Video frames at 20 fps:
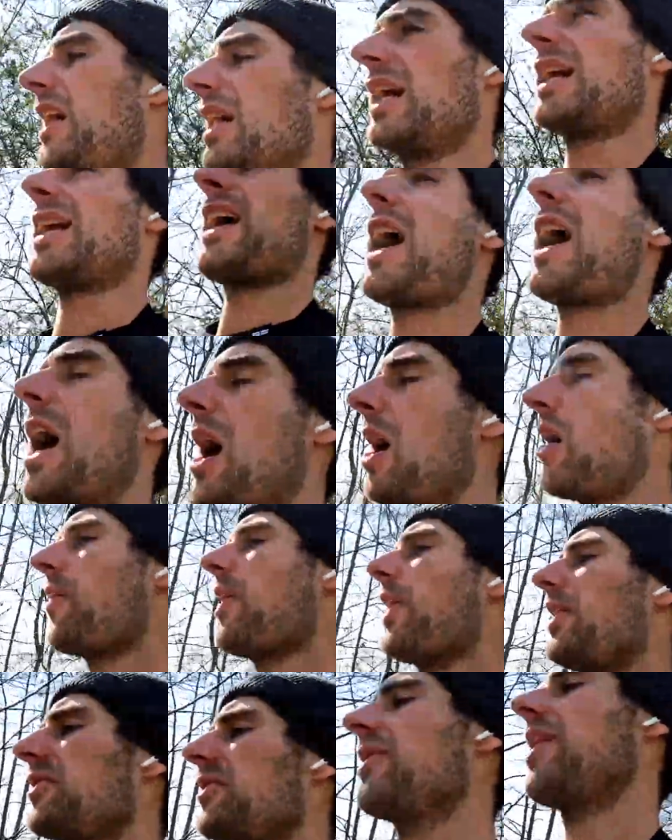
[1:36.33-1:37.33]
like
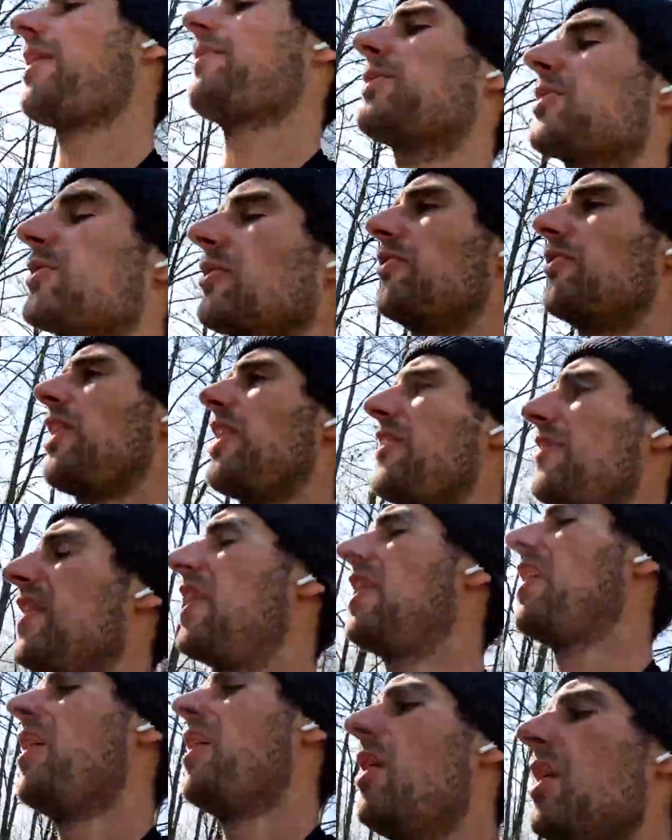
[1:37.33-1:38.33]
how are you able to run
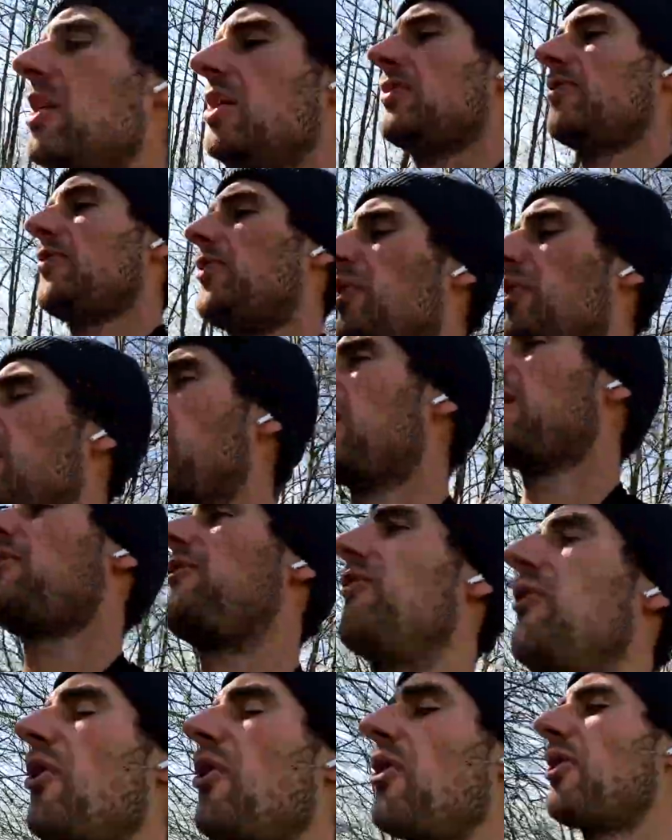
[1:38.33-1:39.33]
for
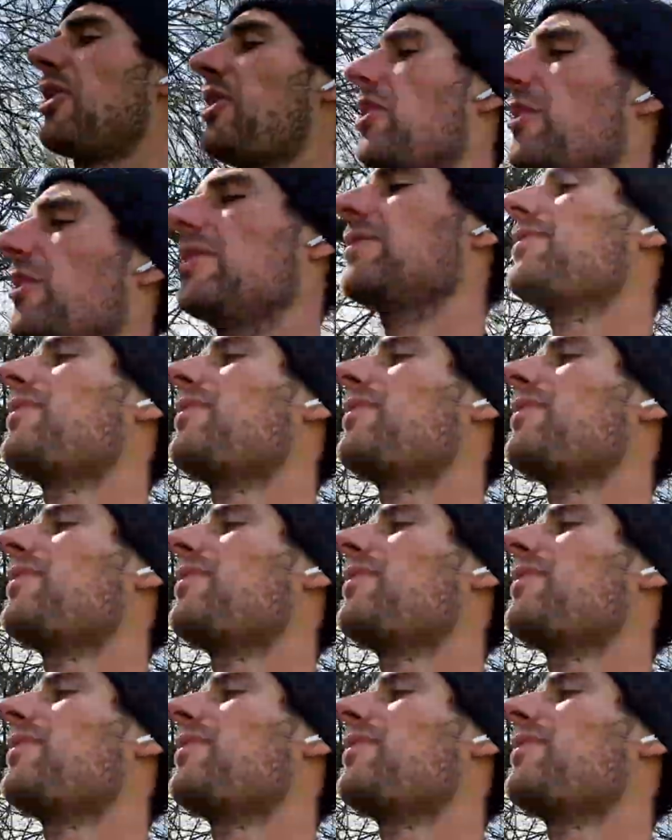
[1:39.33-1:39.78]
four or